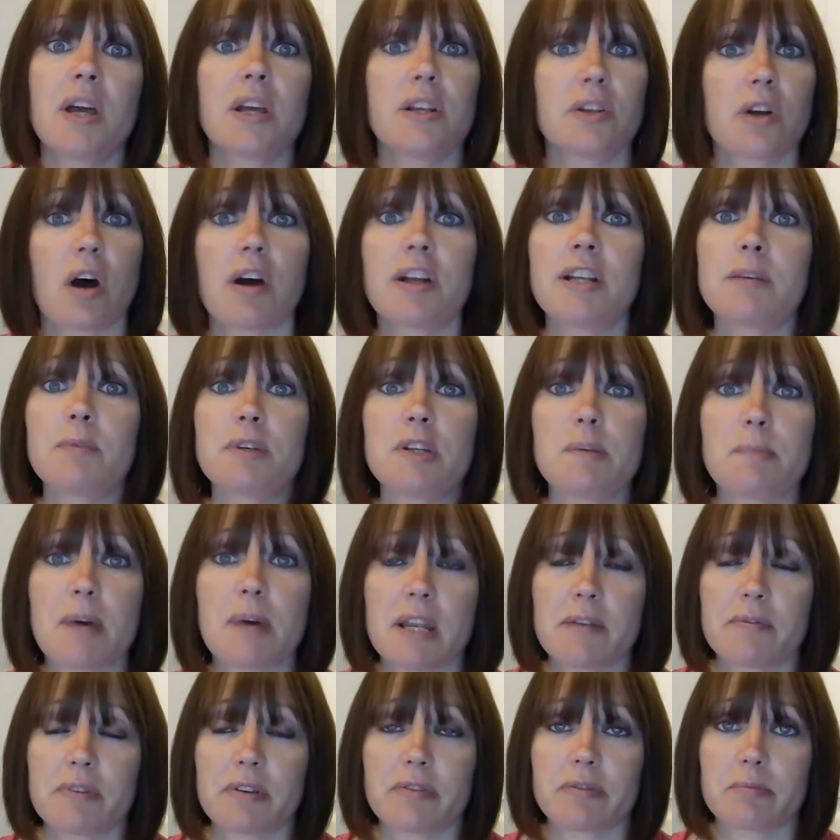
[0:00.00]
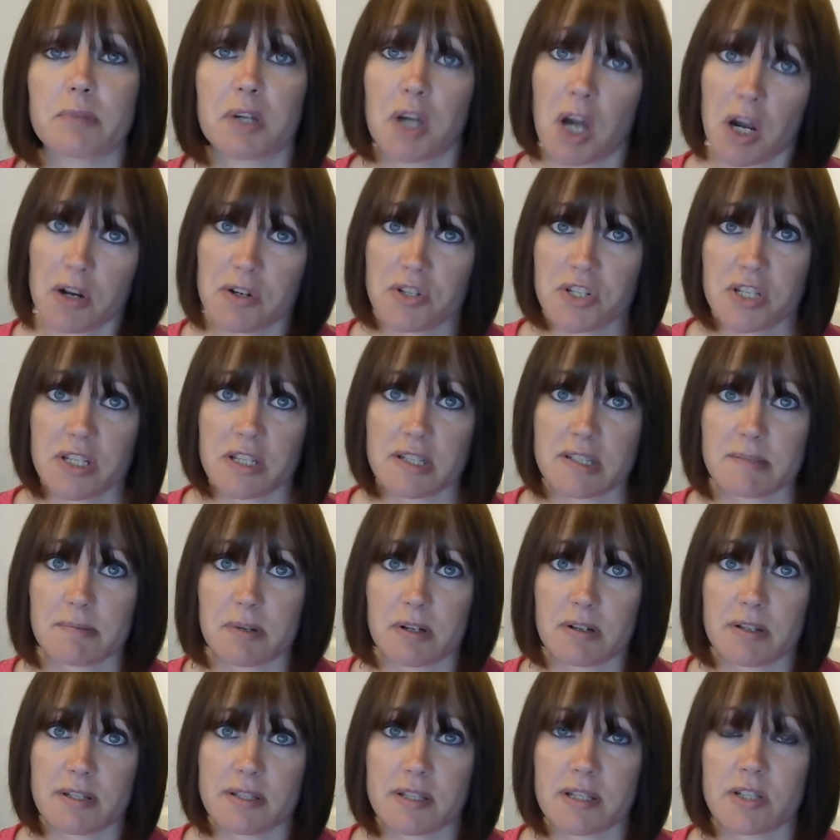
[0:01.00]
Not only will you benefit from a coaching
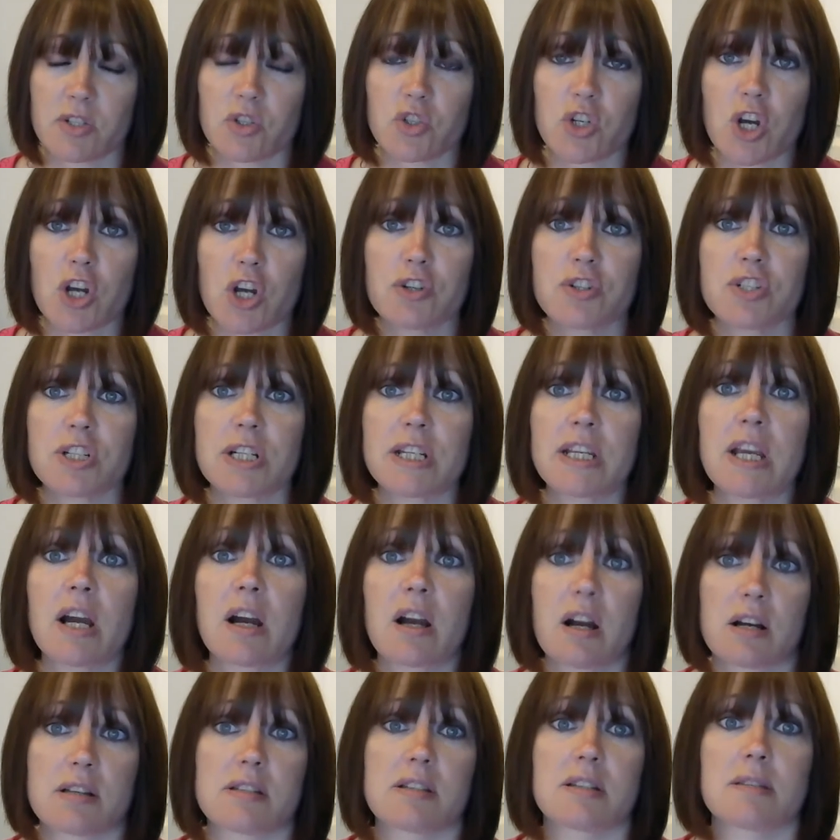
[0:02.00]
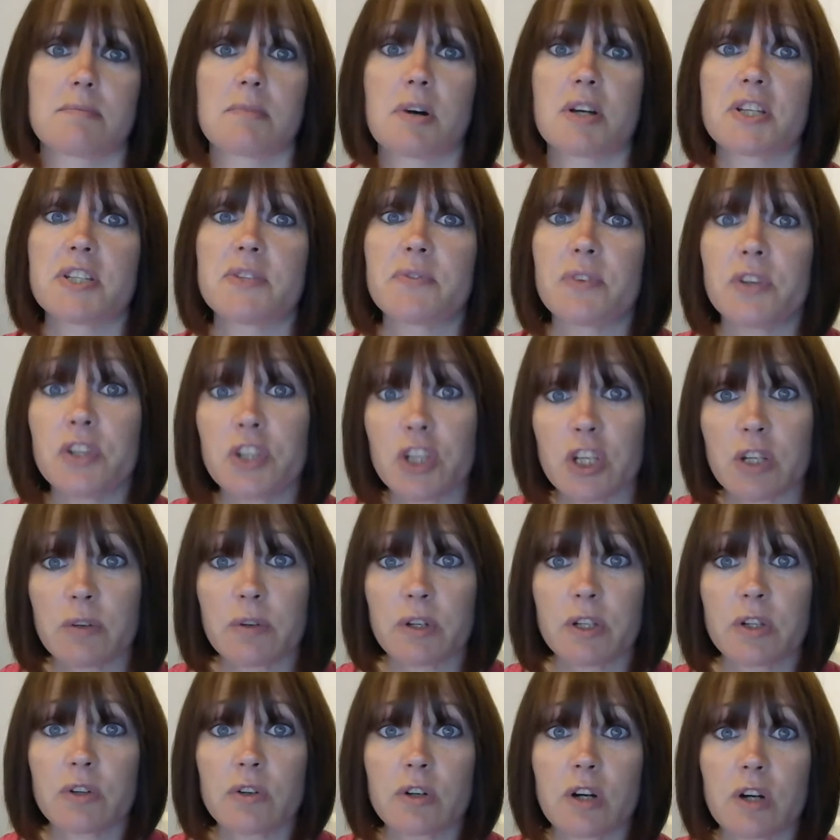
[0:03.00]
experience that is totally customized for
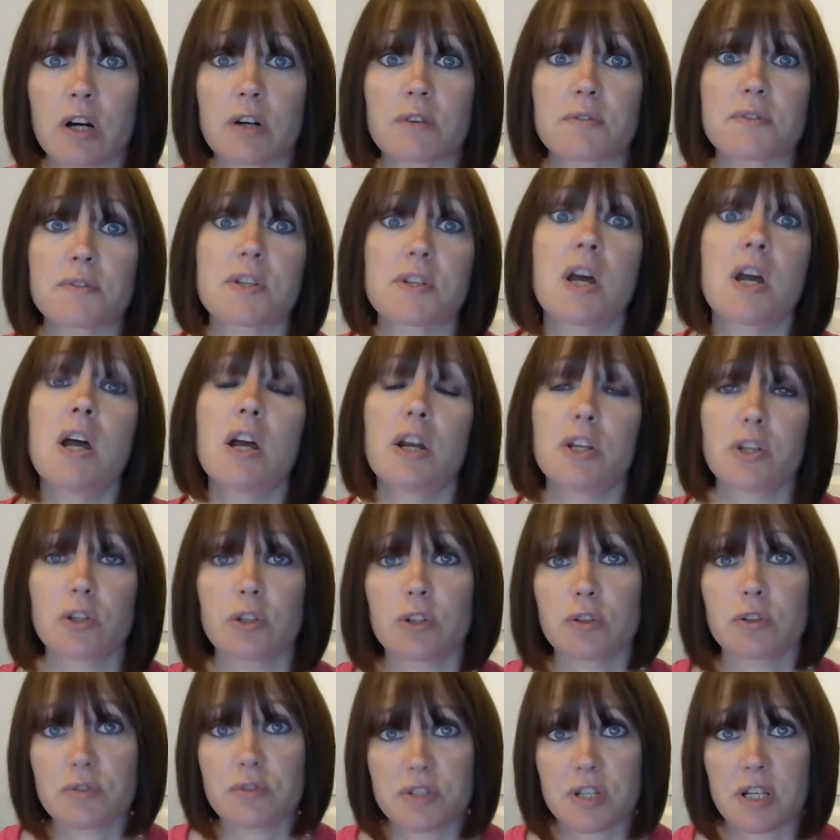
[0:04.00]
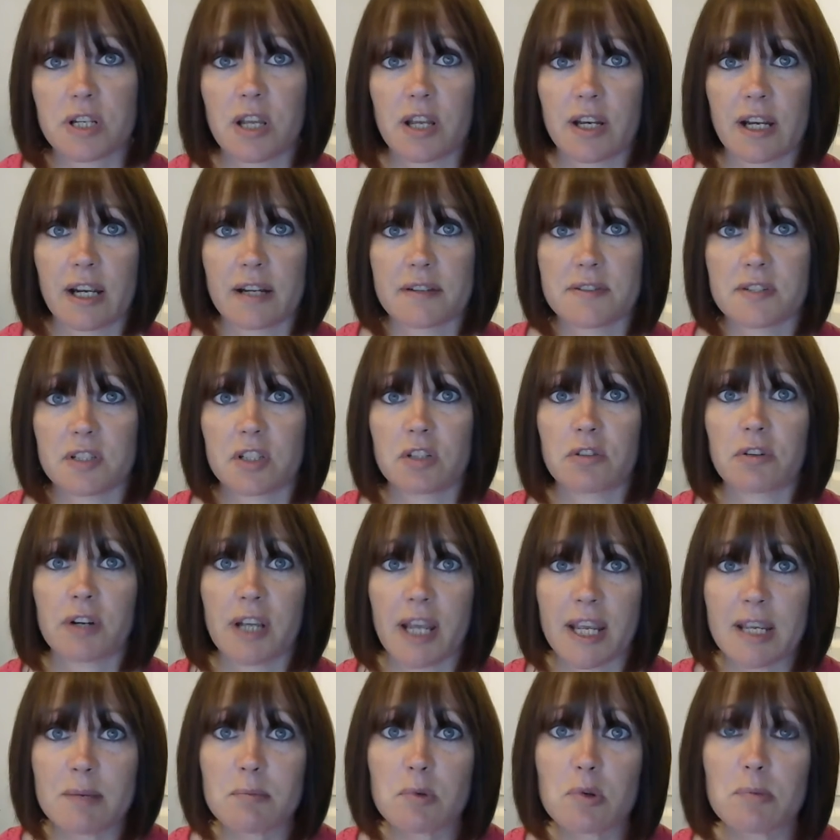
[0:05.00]
you and your goals, you'll also learn how to
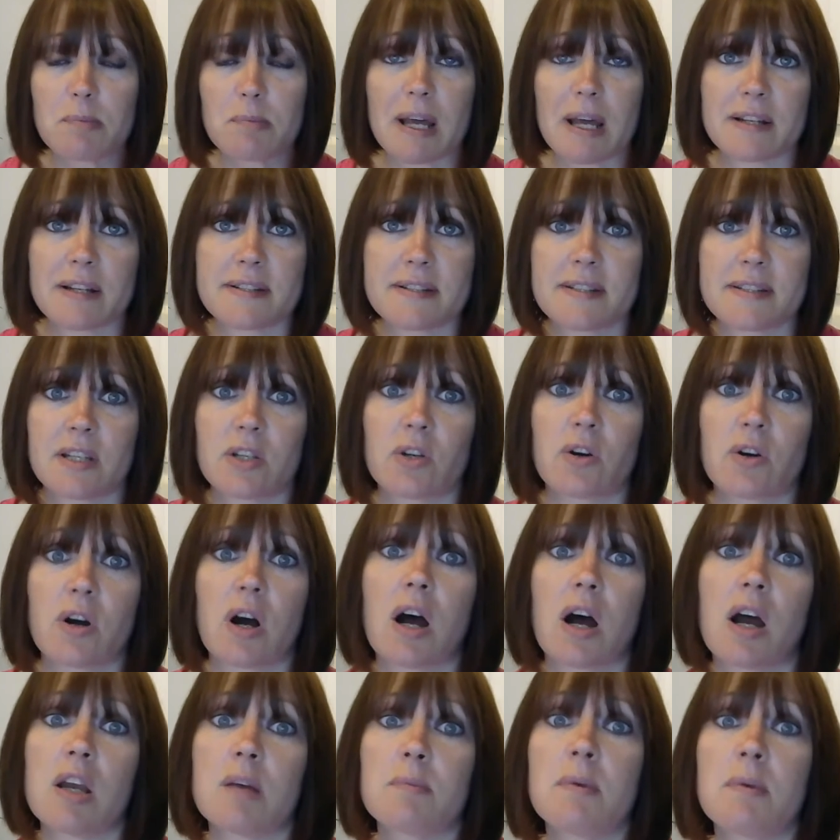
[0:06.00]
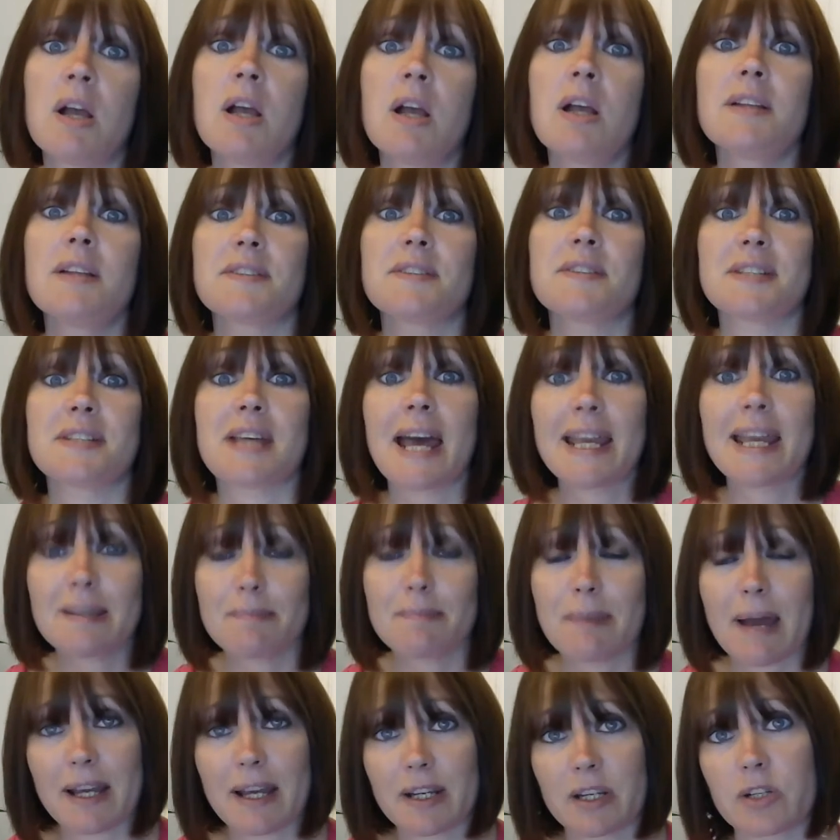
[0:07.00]
create more balance in your home, to take
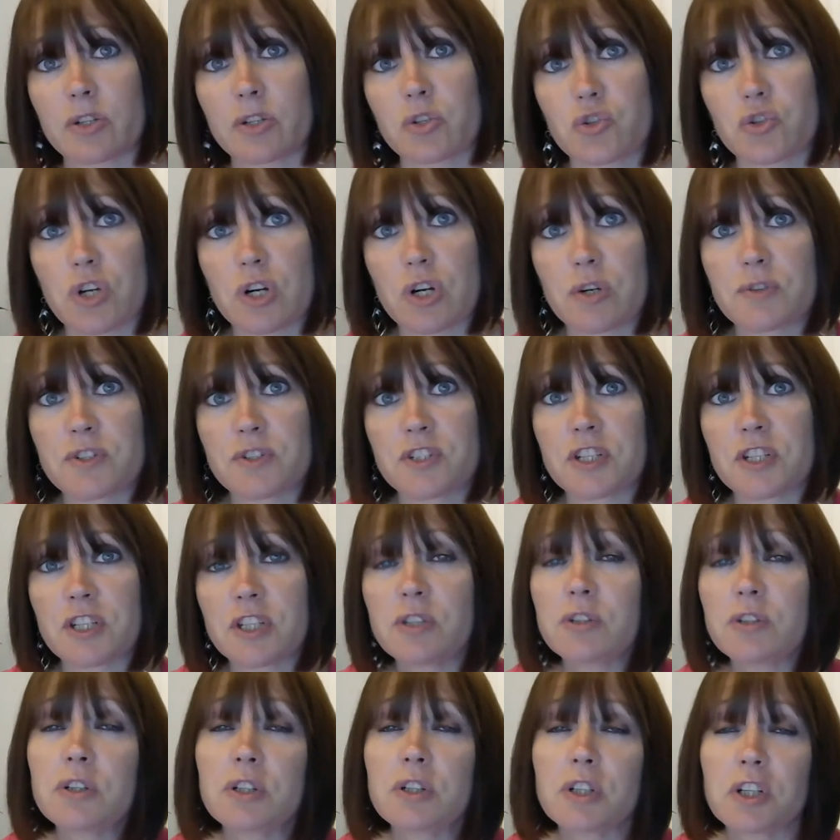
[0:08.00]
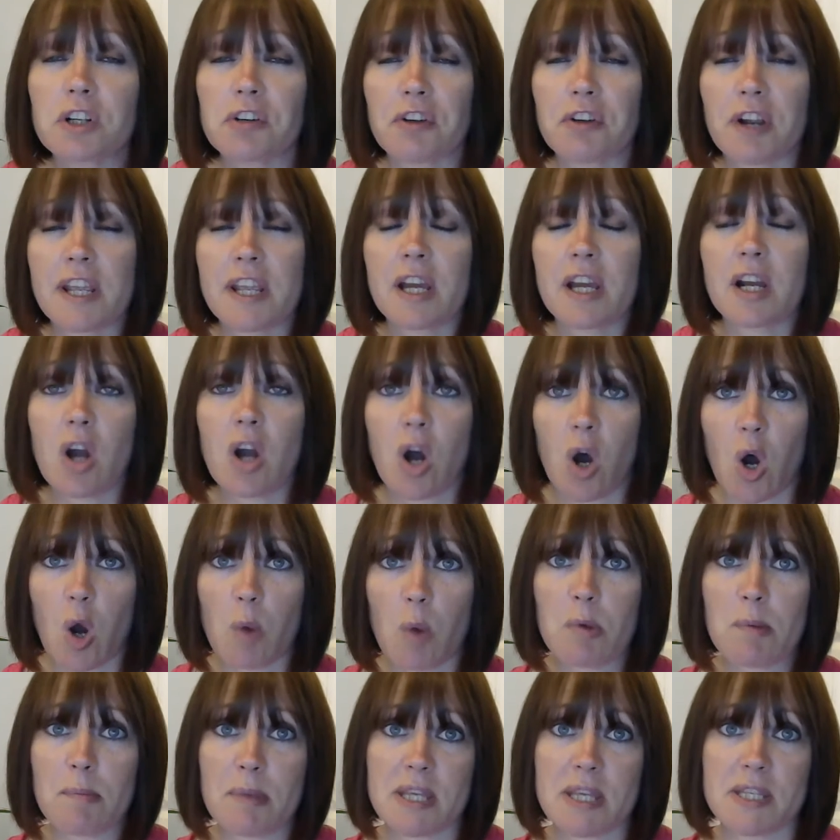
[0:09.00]
back control so that you can create a
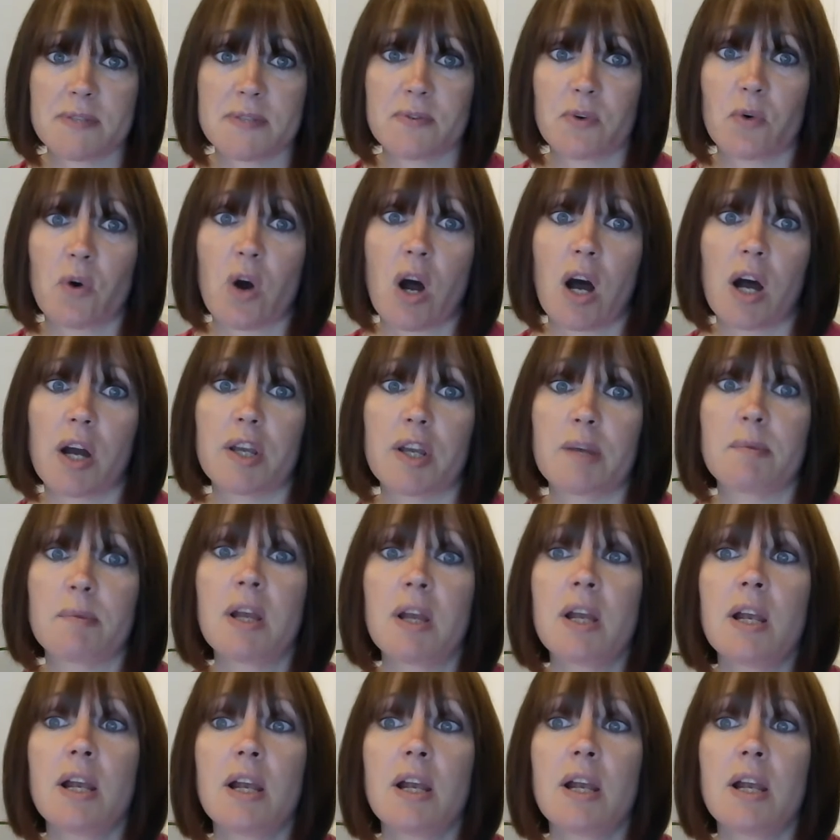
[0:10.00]
calm and peaceful home,